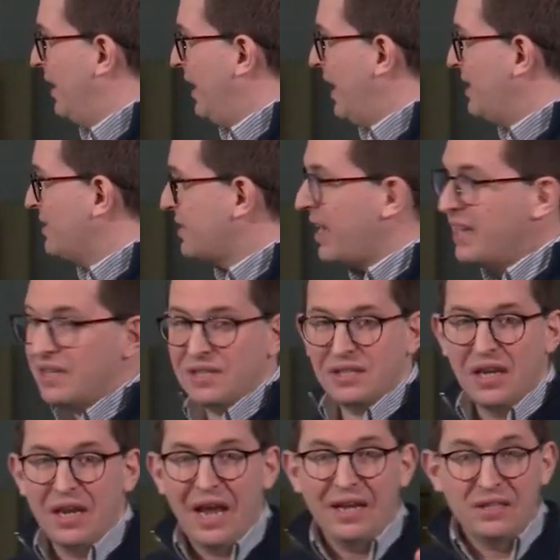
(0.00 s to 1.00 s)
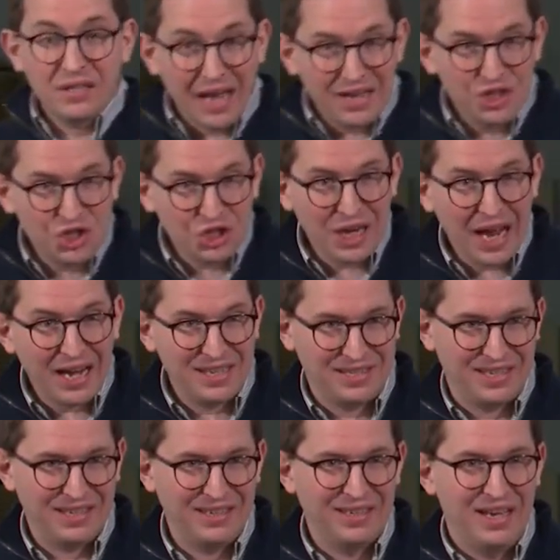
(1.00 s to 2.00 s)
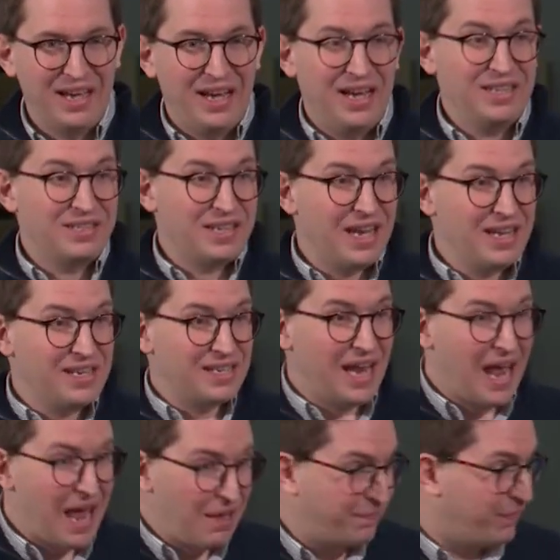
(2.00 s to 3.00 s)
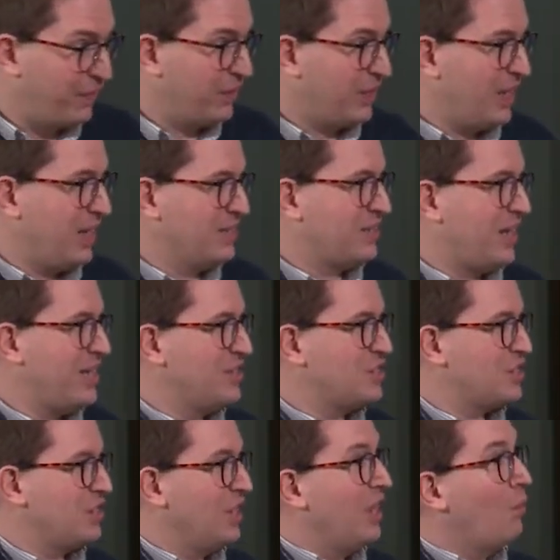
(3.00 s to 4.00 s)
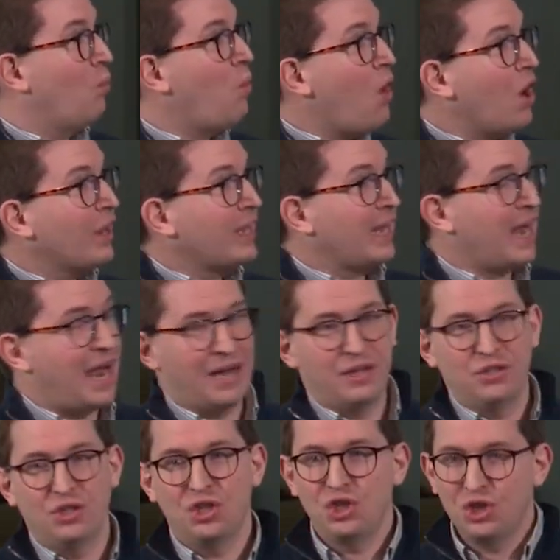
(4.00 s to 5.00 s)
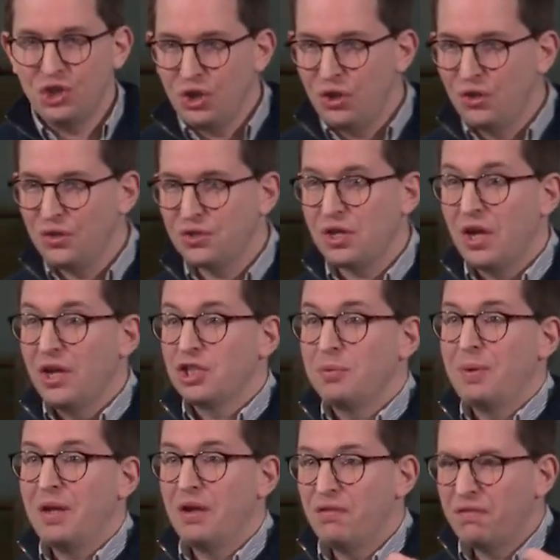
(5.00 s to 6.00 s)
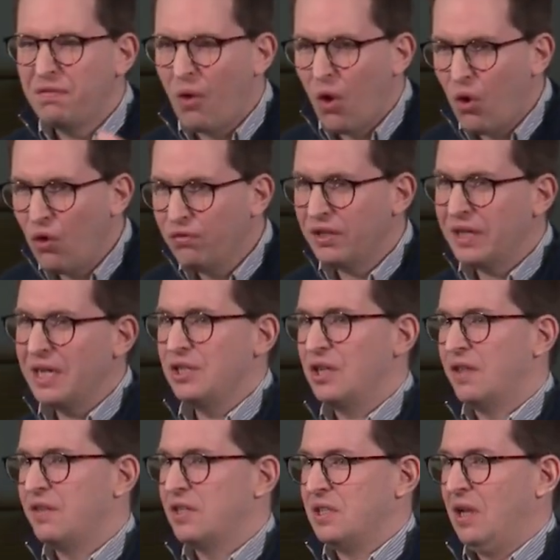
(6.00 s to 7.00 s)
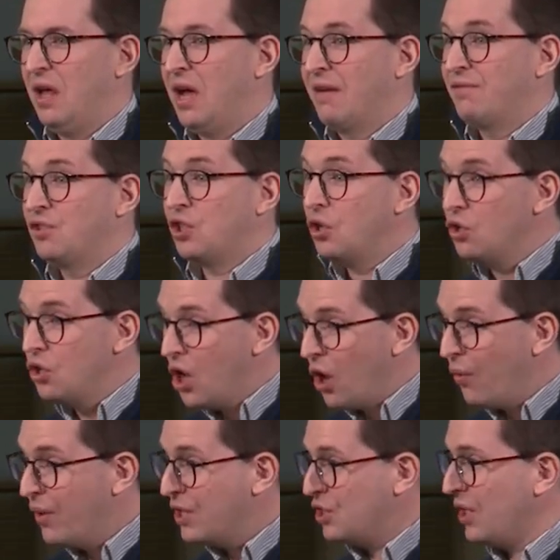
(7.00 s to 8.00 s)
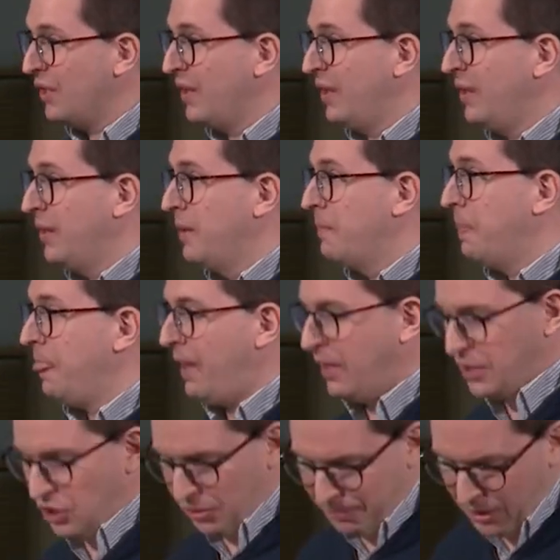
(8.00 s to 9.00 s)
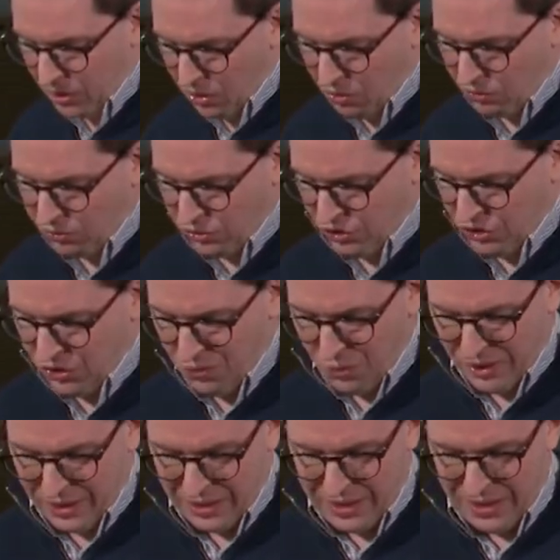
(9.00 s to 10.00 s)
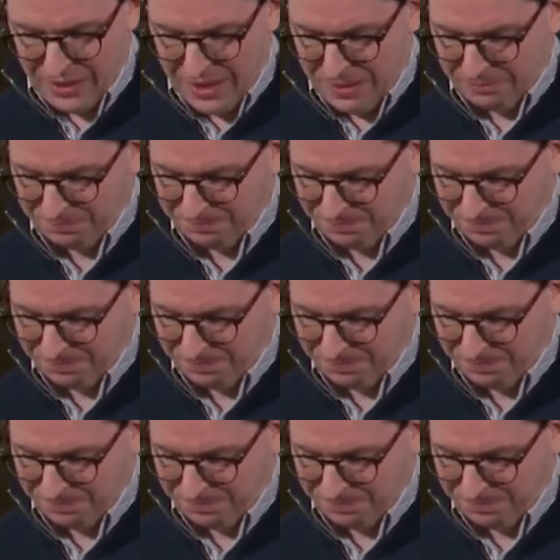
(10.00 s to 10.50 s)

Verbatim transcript: It takes intentionality, it takes effort, it takes working out to choose to be involved in each other's lives, to know each other, and to belong to one another.